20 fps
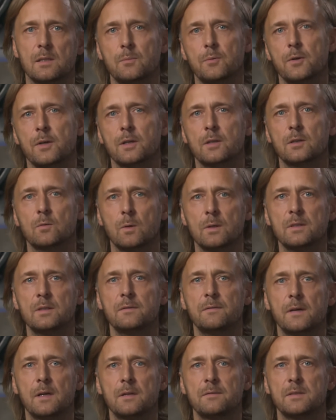PROJEKT
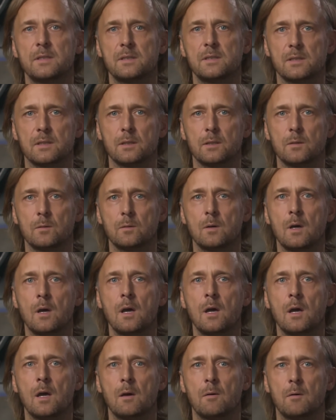25 years ago,
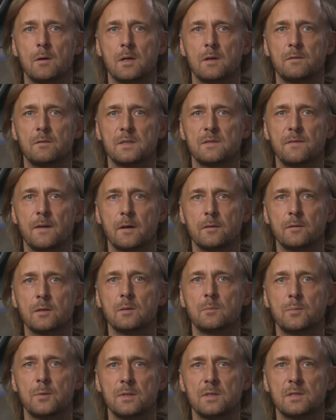one of its
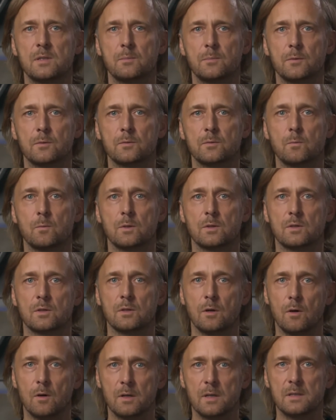founding principles was
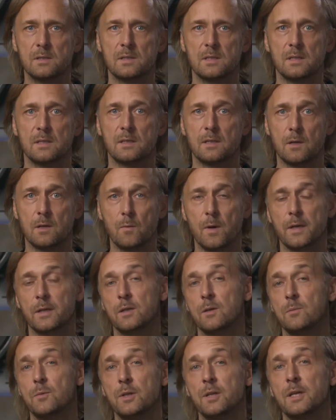honest and direct
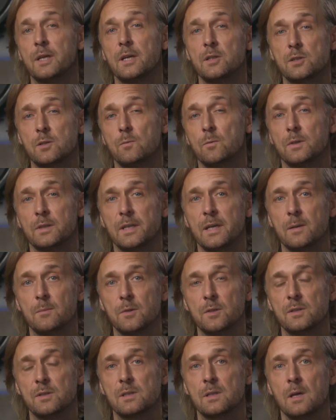communication with
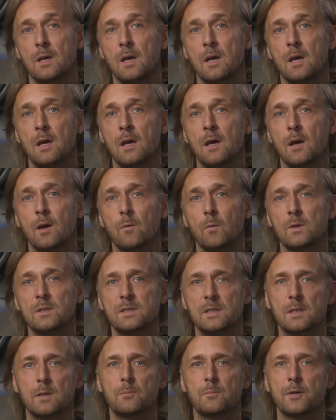gamers. When
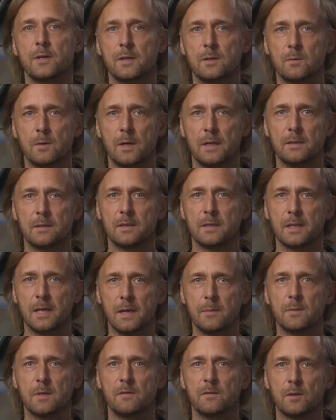CD PROJEKT Red, the
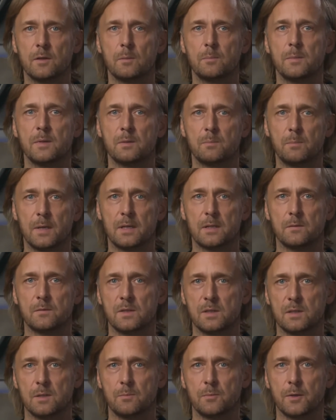game development part of
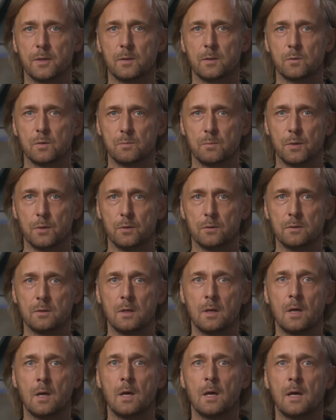CD PROJEKT, was born,
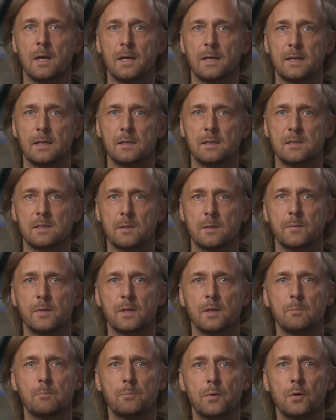it added
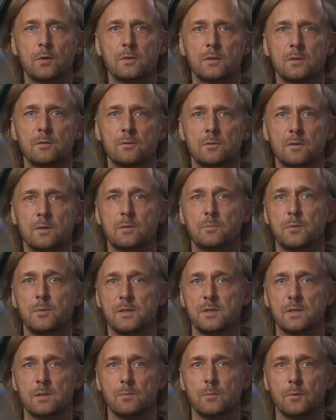something important to that
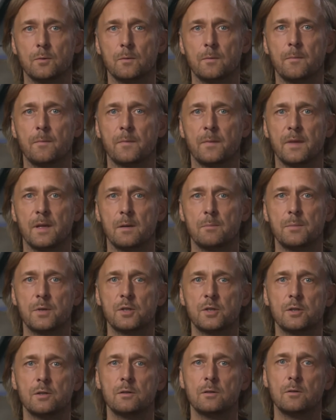principle, the
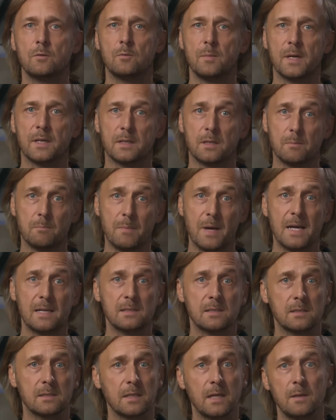ambition to make the
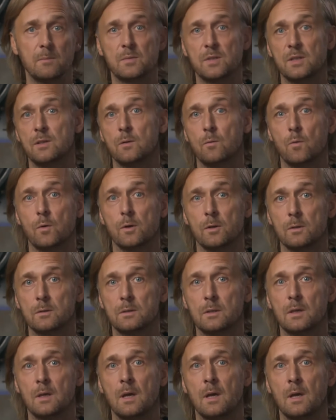best games in the world.